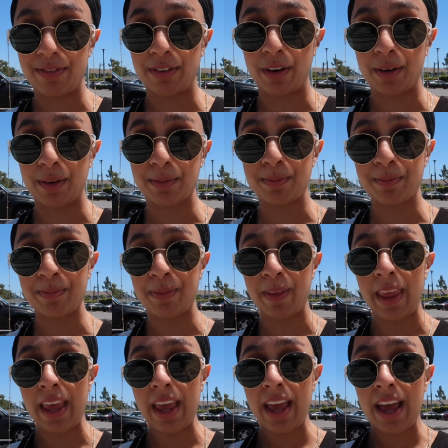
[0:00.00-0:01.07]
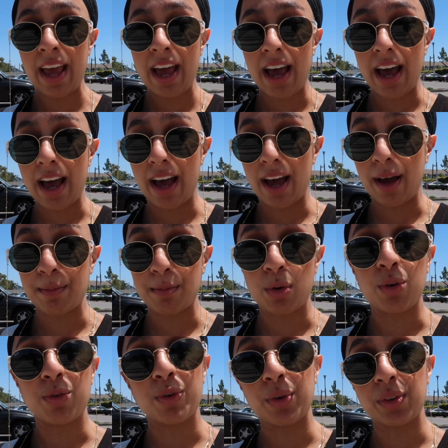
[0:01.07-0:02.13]
from um,
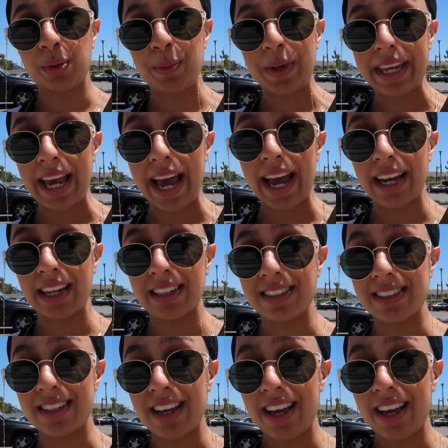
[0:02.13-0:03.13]
or for the weekend.